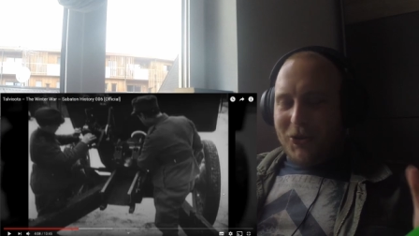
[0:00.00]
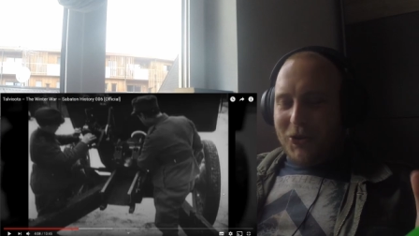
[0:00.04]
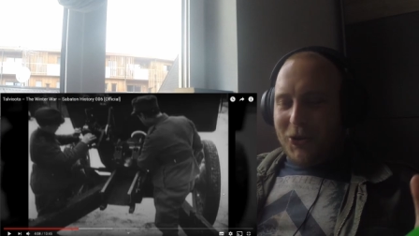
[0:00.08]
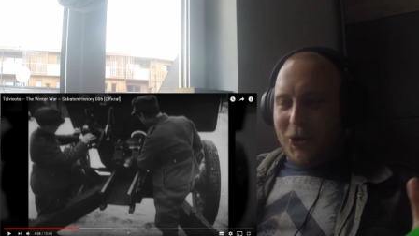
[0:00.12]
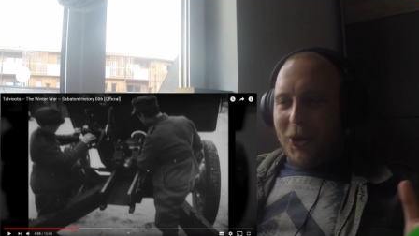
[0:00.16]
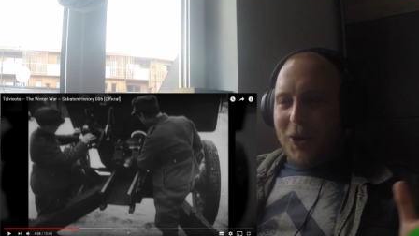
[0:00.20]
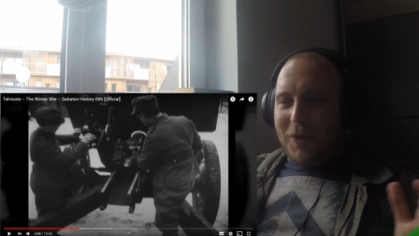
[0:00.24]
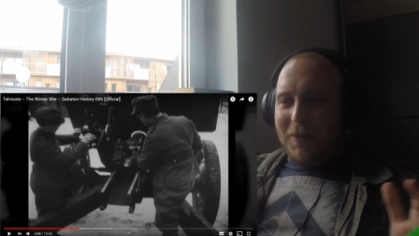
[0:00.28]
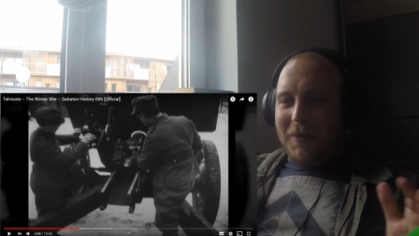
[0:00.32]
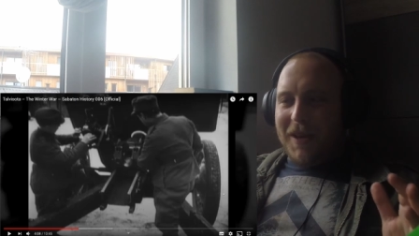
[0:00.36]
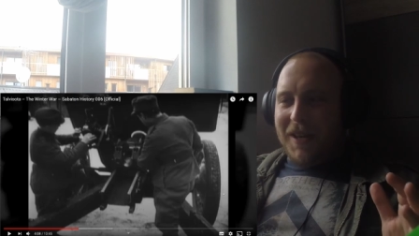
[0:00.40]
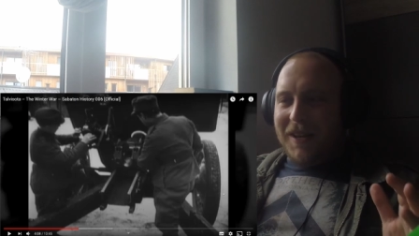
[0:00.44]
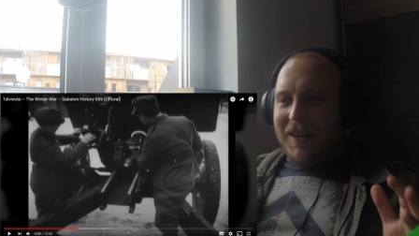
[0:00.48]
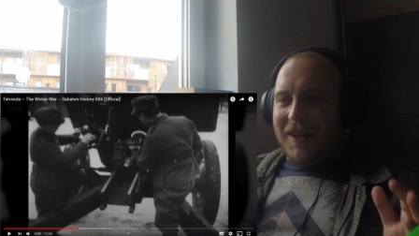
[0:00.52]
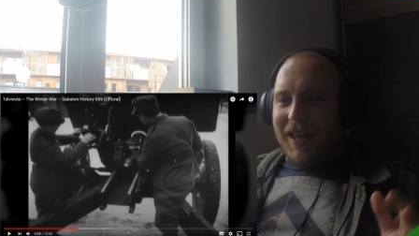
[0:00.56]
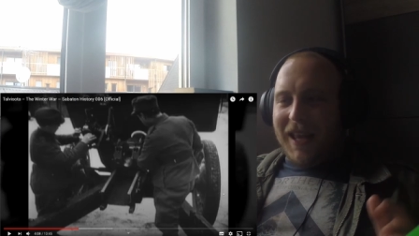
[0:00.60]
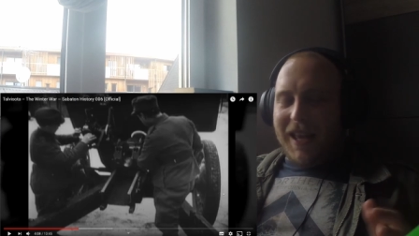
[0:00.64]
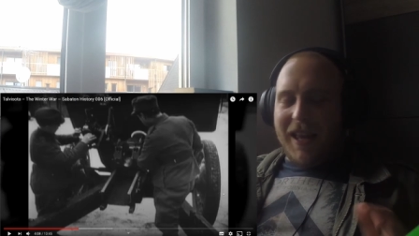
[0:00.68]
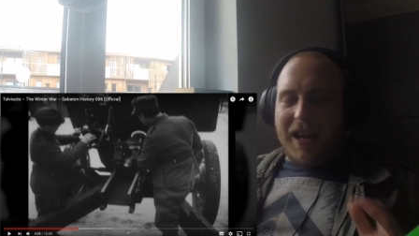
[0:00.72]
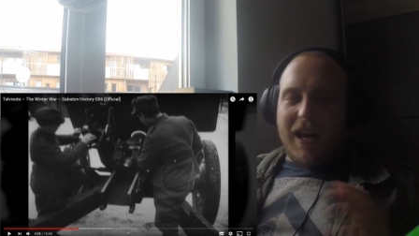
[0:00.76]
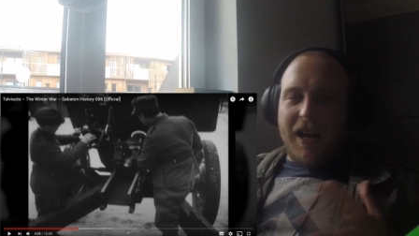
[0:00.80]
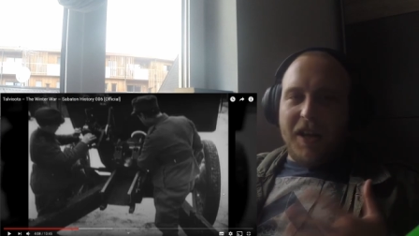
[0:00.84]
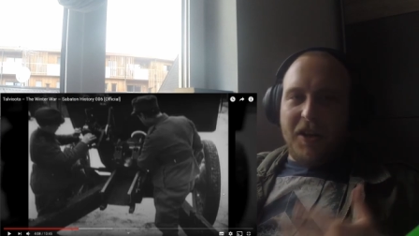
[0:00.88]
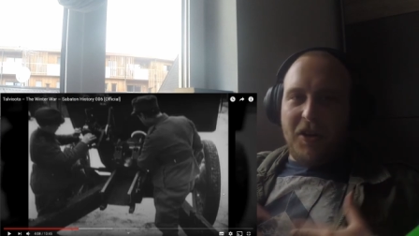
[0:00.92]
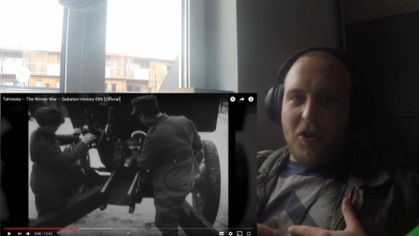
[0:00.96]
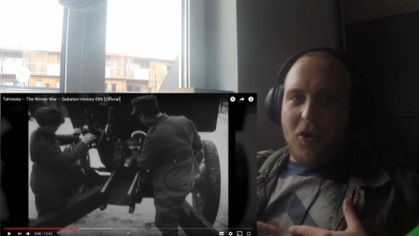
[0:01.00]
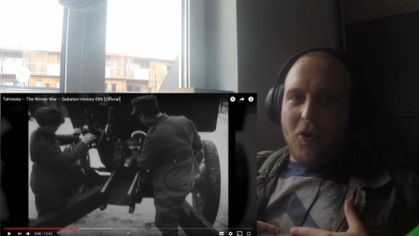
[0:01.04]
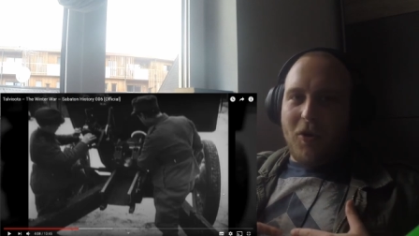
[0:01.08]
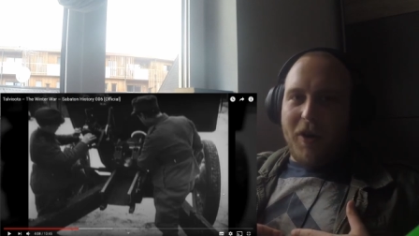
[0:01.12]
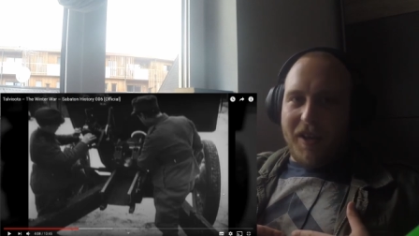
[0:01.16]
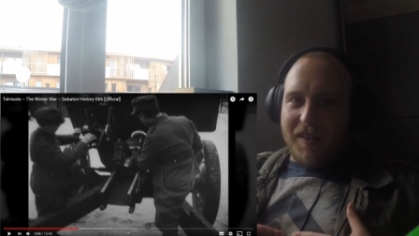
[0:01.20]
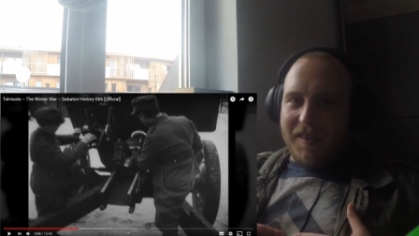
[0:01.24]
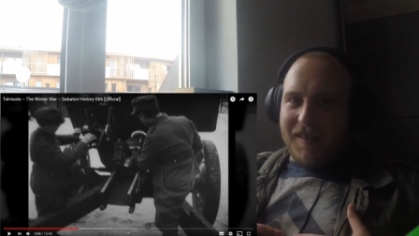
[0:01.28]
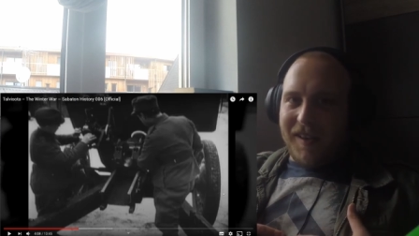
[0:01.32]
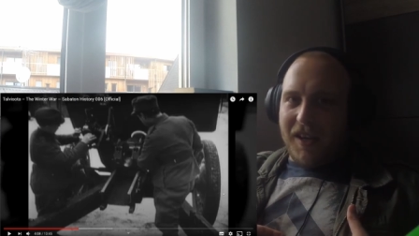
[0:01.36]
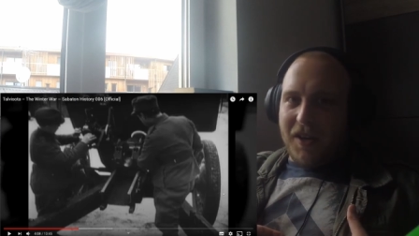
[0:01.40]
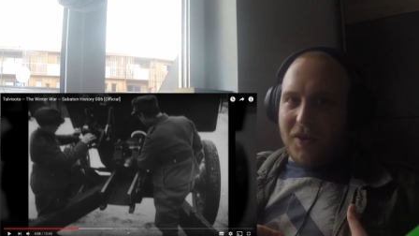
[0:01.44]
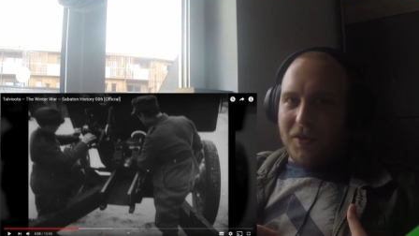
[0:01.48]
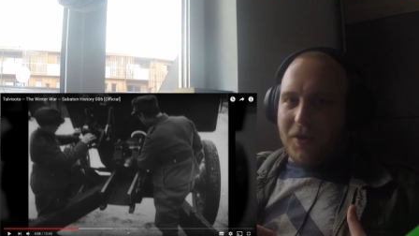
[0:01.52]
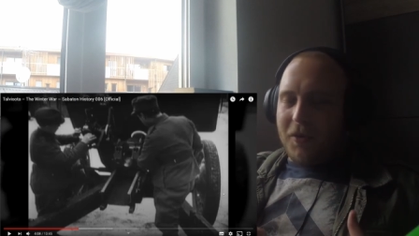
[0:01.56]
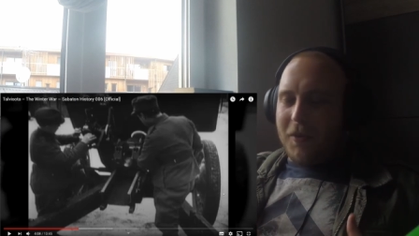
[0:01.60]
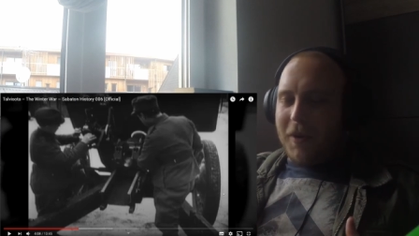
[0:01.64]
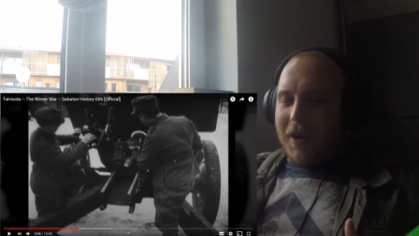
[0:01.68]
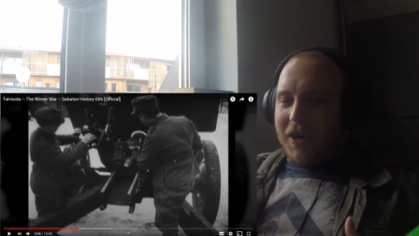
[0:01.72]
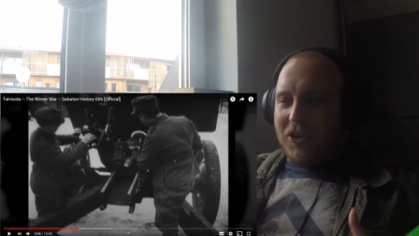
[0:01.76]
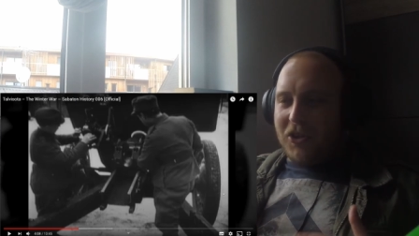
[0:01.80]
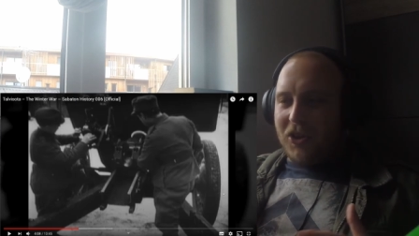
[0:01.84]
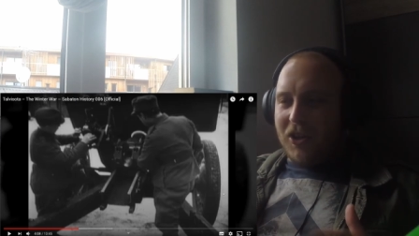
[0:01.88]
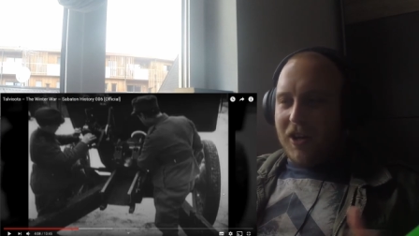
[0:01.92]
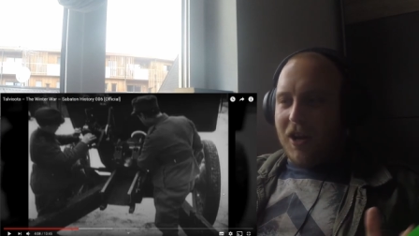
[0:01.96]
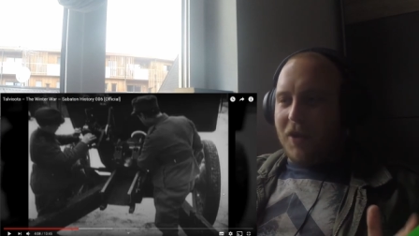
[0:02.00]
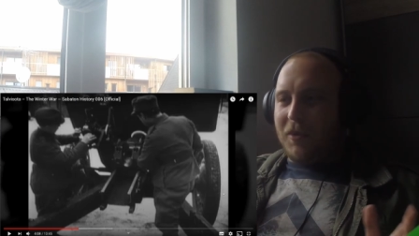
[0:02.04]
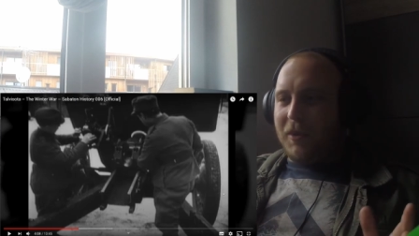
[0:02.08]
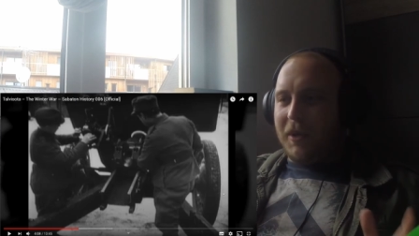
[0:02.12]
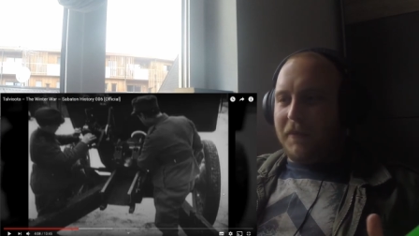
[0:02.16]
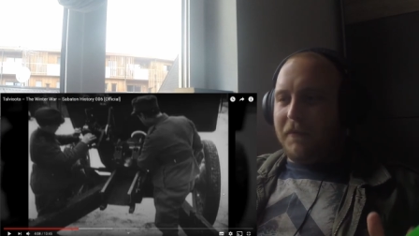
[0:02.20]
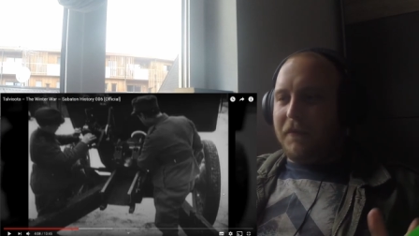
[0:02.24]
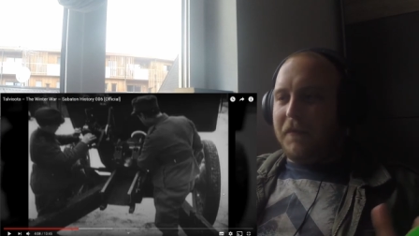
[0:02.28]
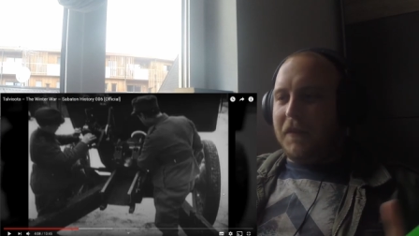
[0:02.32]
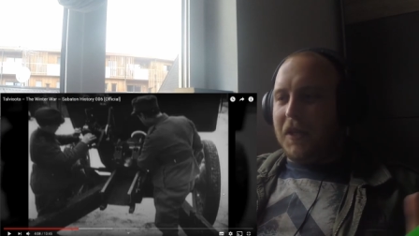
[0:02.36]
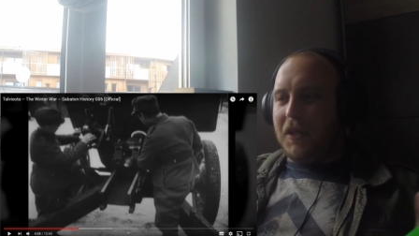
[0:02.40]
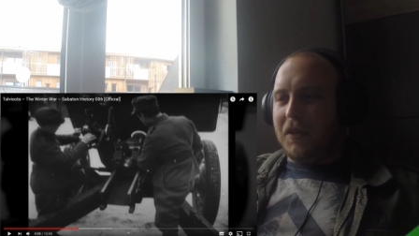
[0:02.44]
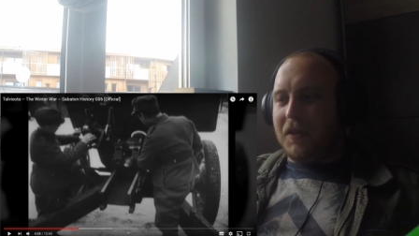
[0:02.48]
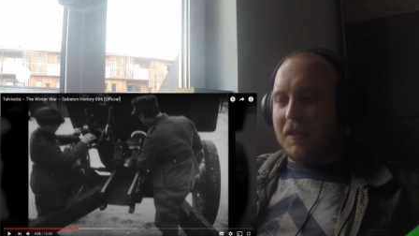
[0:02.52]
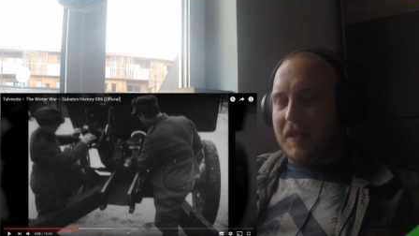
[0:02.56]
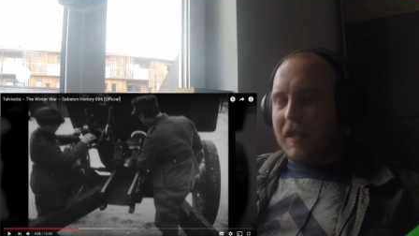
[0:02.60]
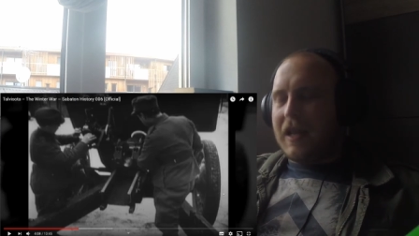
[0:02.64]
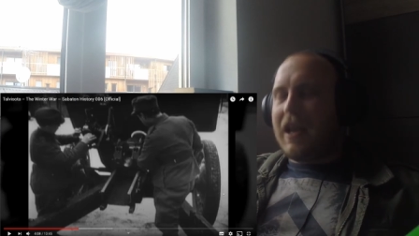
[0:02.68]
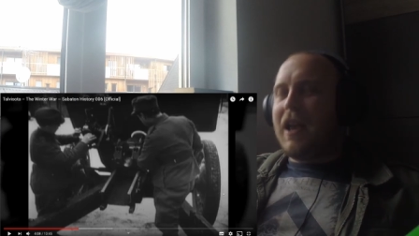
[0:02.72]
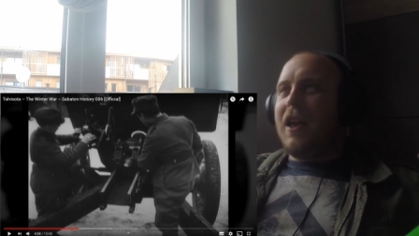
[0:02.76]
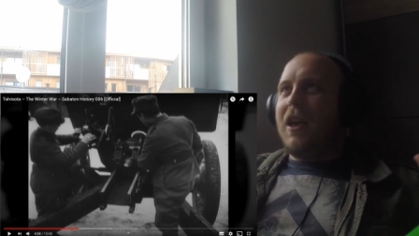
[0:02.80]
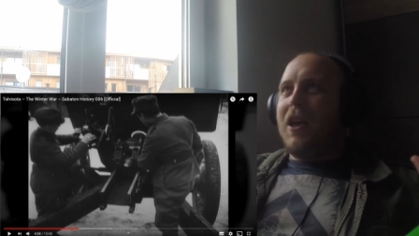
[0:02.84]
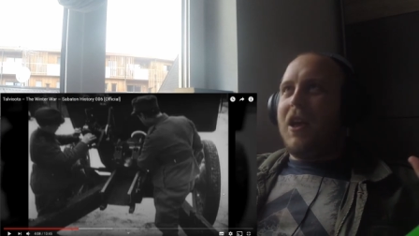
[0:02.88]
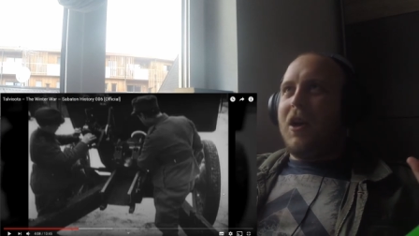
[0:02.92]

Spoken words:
German, and I know as a Croatian how it feels